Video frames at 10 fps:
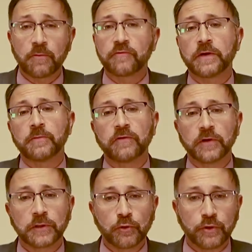of them have
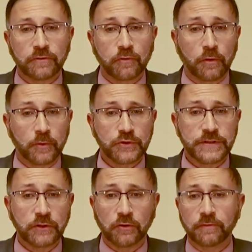included former
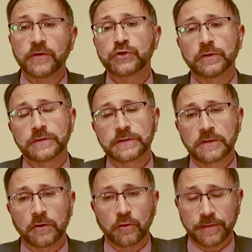senior officials
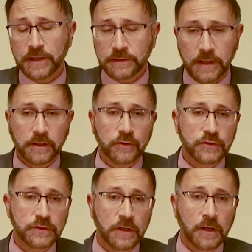or think tankers,